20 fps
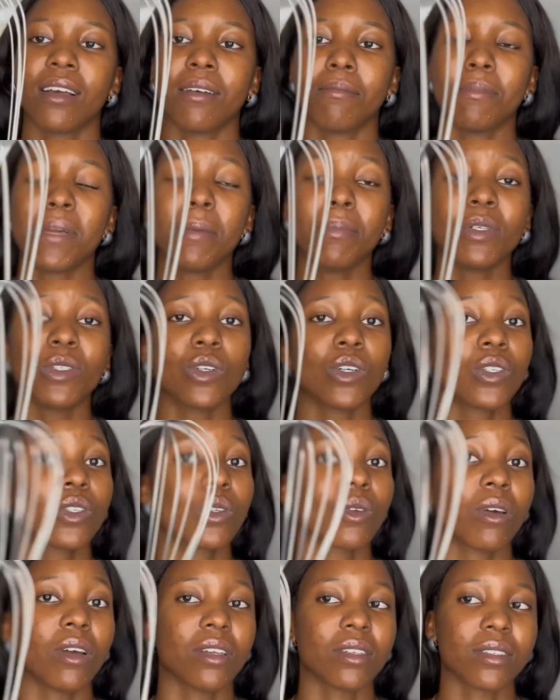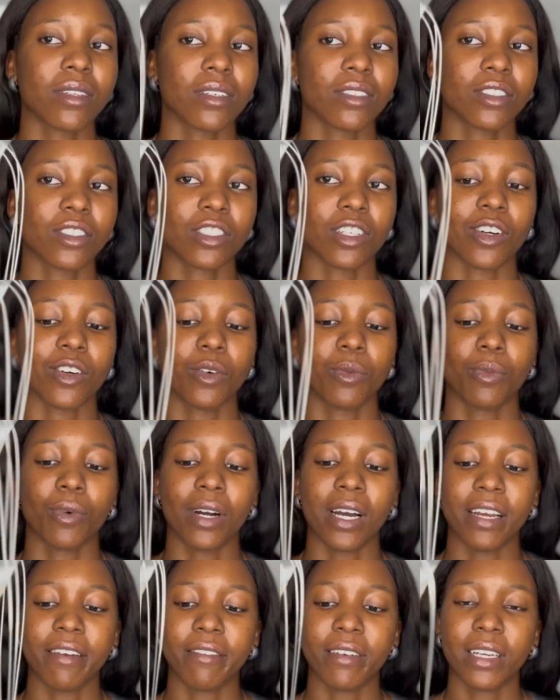Maybe not so essential, but
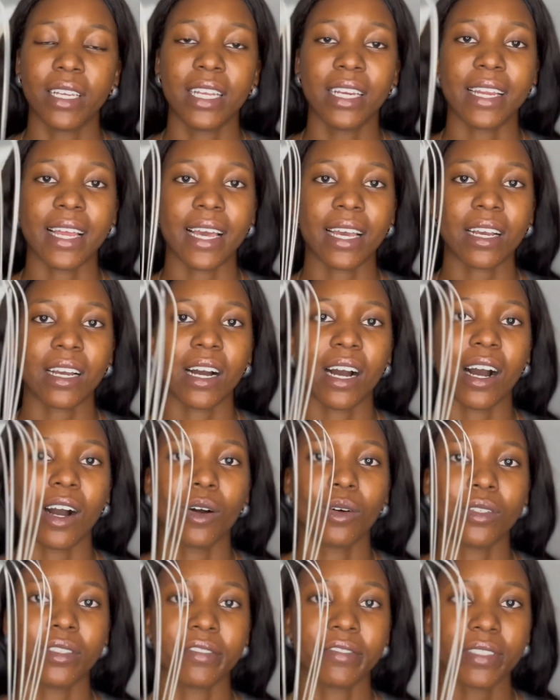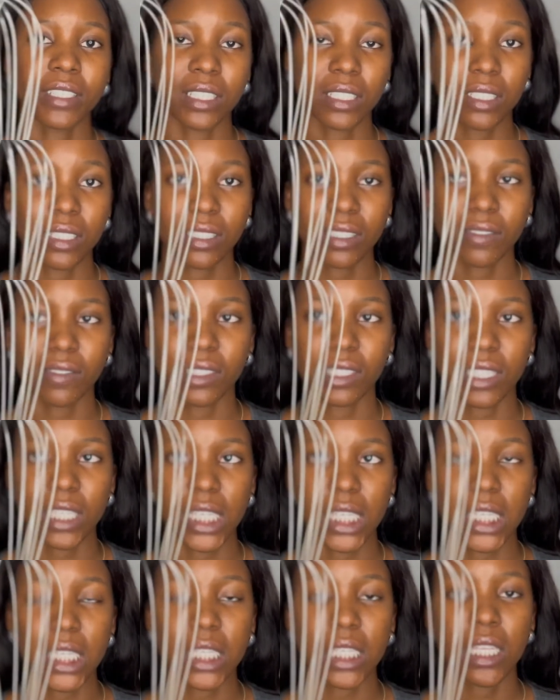I really like how effective it
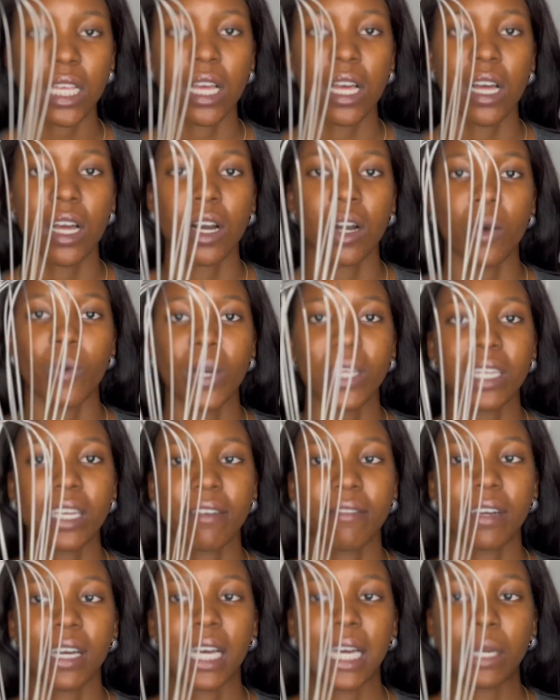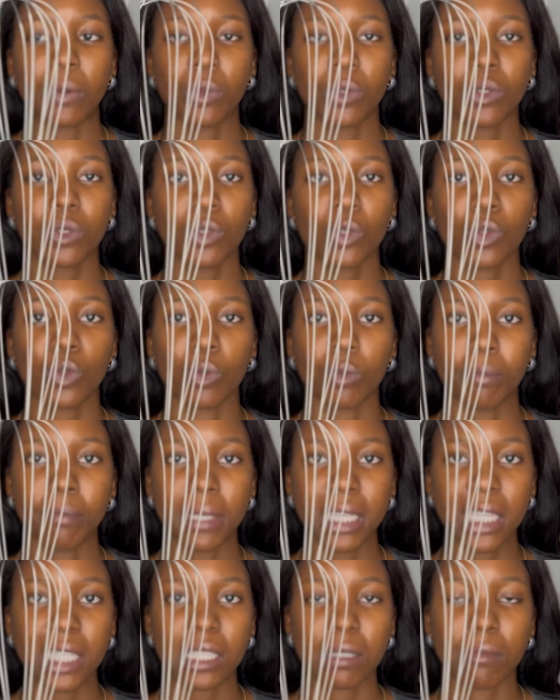is. Whenever I want to
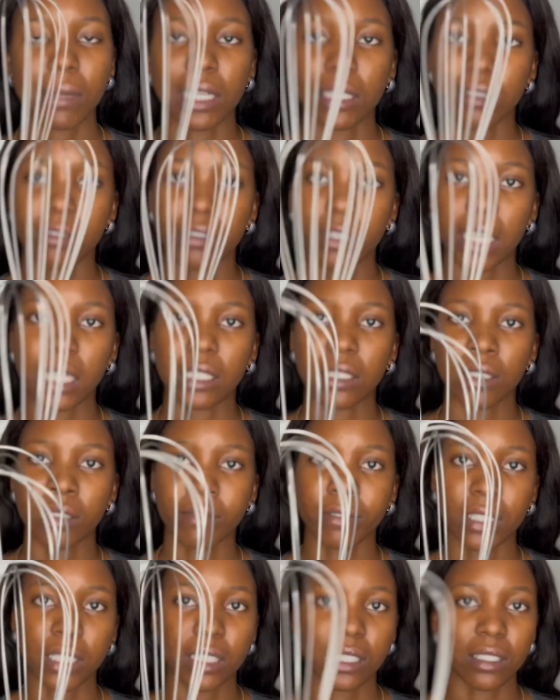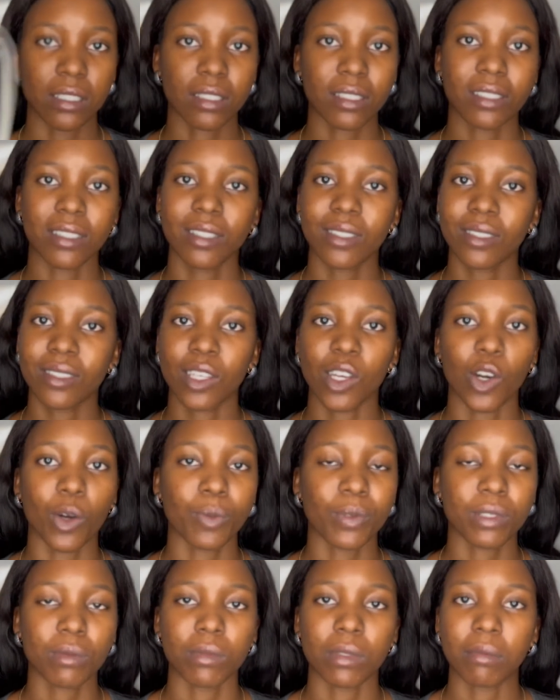mix my dry ingredients, this
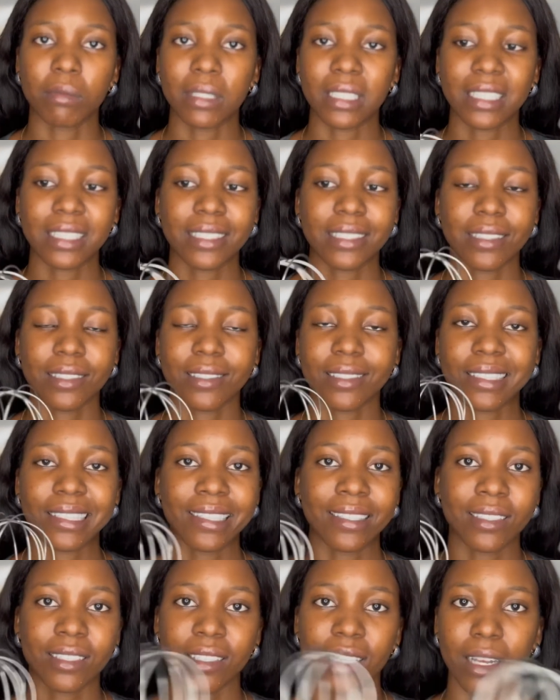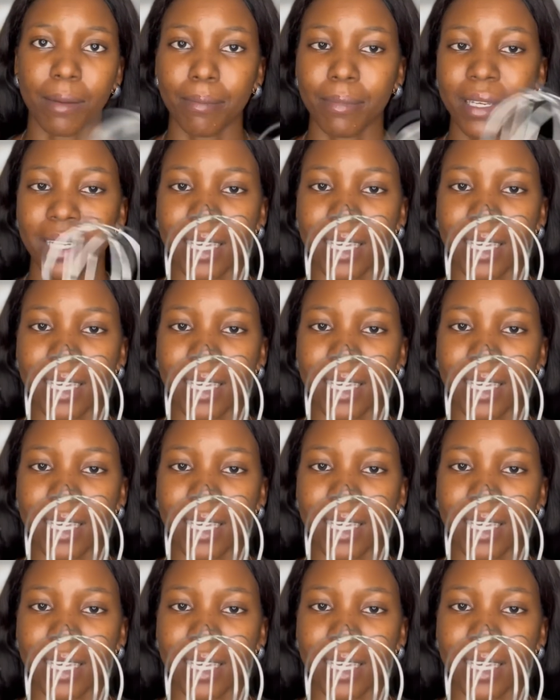helps me mix it ASAP.